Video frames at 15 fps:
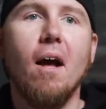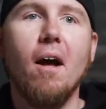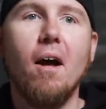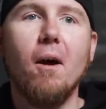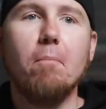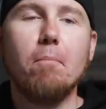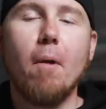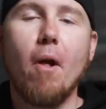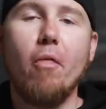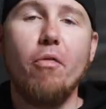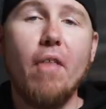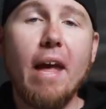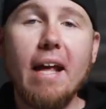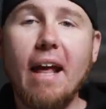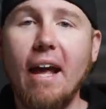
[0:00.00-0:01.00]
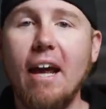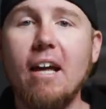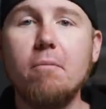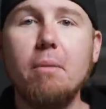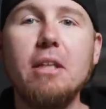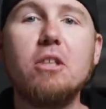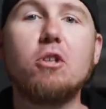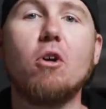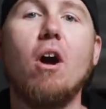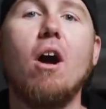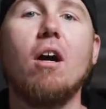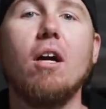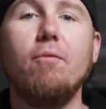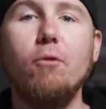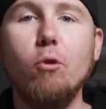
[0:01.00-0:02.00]
Um, they can be
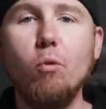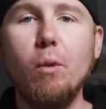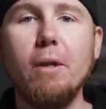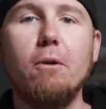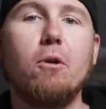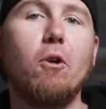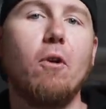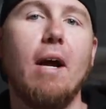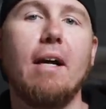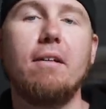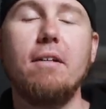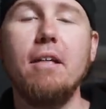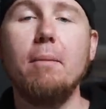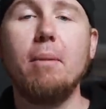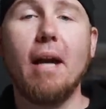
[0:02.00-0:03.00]
strong if you wheel correctly,